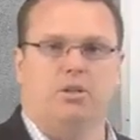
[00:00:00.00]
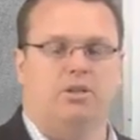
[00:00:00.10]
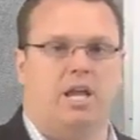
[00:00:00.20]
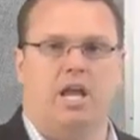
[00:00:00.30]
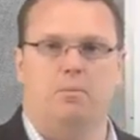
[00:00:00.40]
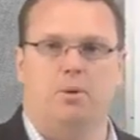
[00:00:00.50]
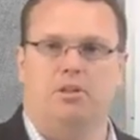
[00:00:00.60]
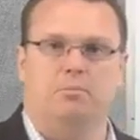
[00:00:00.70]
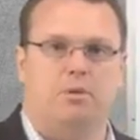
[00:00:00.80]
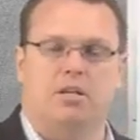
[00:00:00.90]
building A to
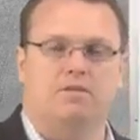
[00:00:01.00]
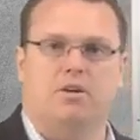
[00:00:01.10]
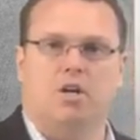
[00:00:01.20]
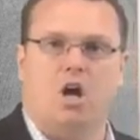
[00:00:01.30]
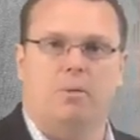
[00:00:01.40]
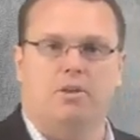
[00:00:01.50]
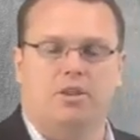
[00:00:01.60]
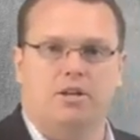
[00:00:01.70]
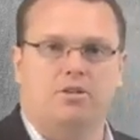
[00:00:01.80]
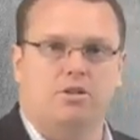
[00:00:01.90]
building B. It's a very common
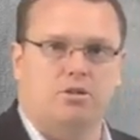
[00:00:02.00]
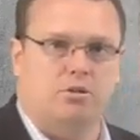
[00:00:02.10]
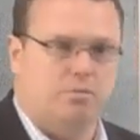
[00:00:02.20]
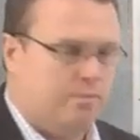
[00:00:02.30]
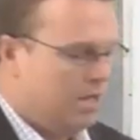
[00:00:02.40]
thing to do.